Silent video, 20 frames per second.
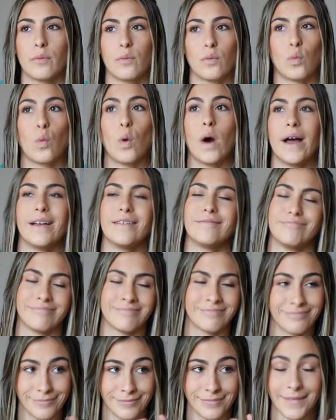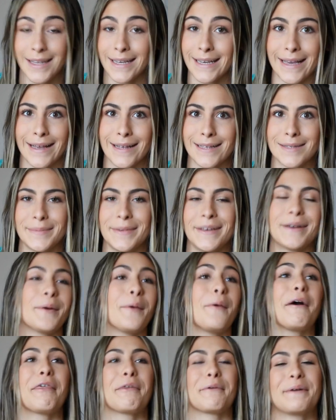what
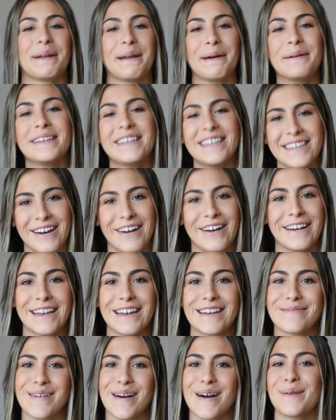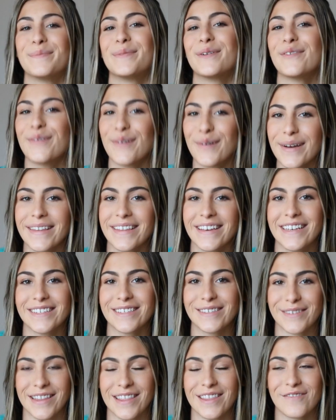I was talking about before
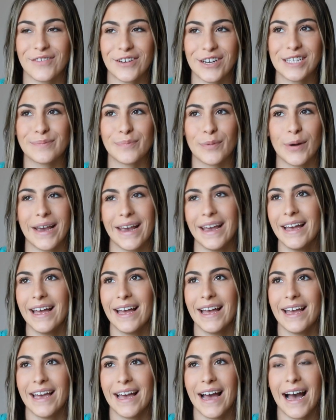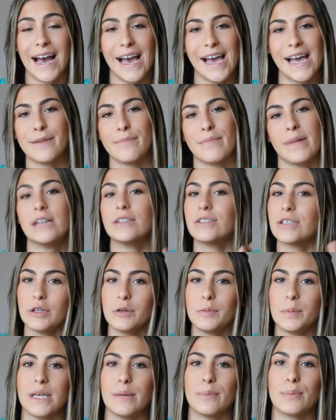this, the first point, I had met
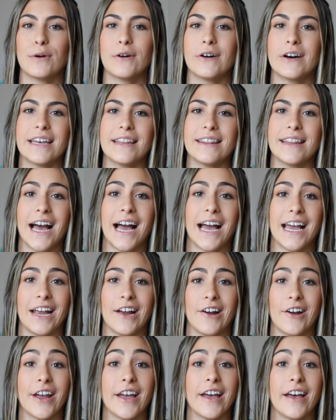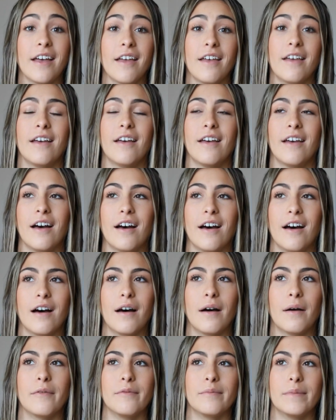two people in that area
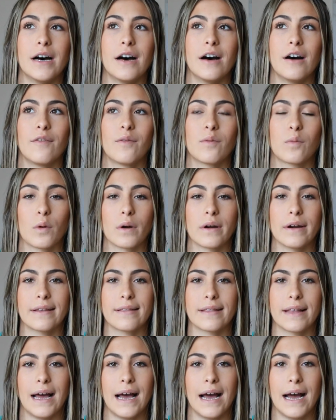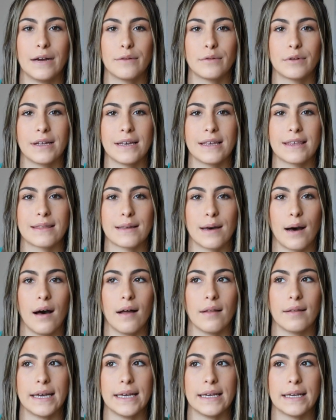of work that I really
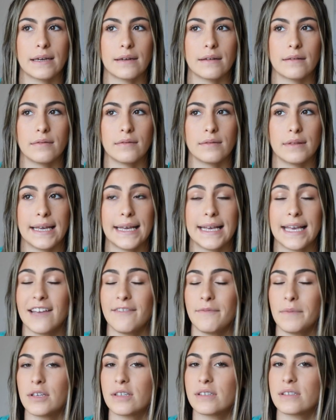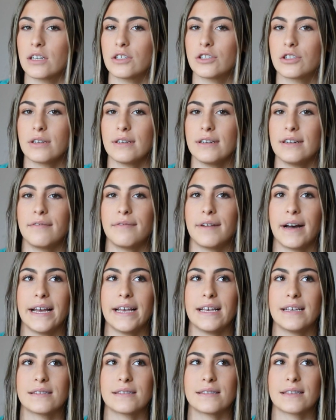thought like they gave me such good
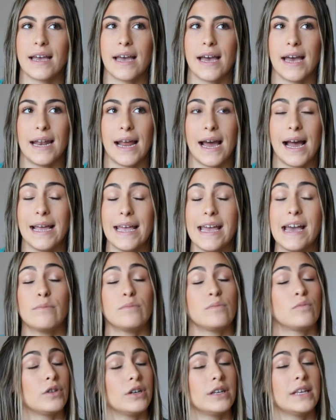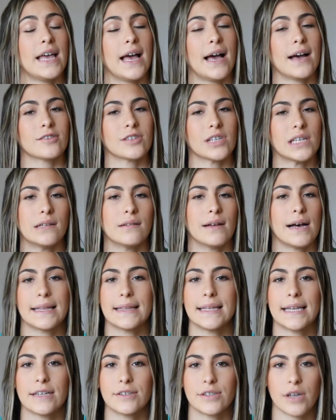advice, and I am really actually
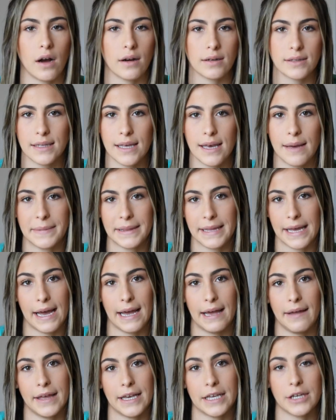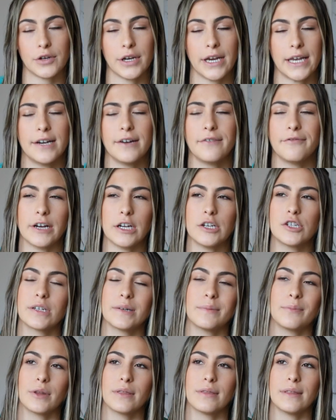glad that I talked to them and that I like created a
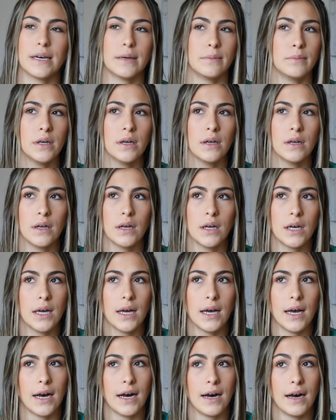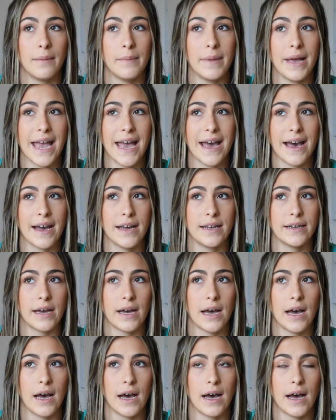friendship with them. And
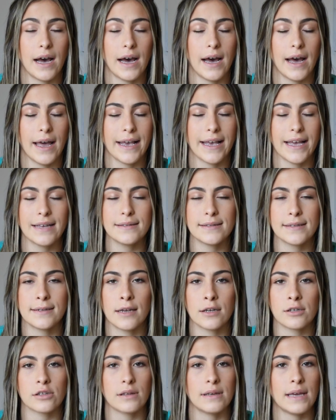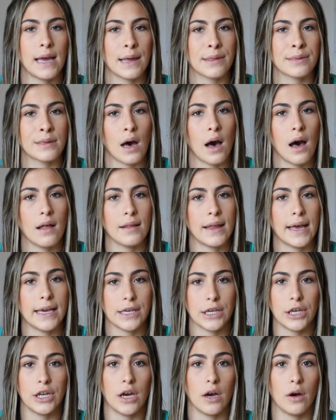I guess initially I thought
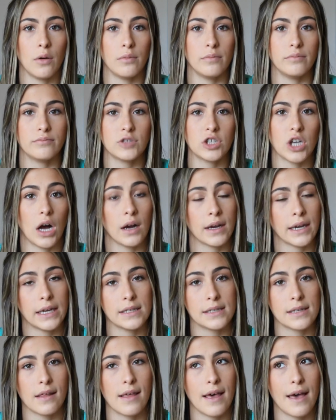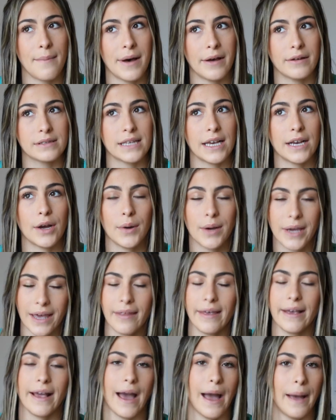like, you know, talking to them, I was like, okay,
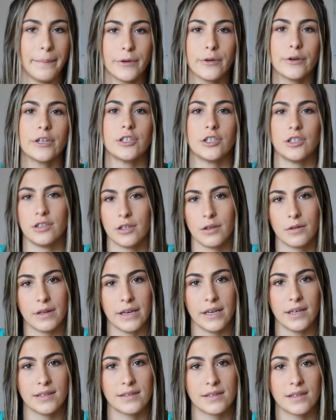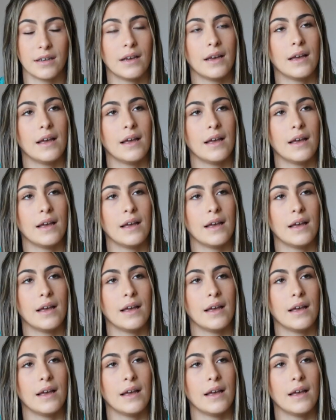like I'm going to do this.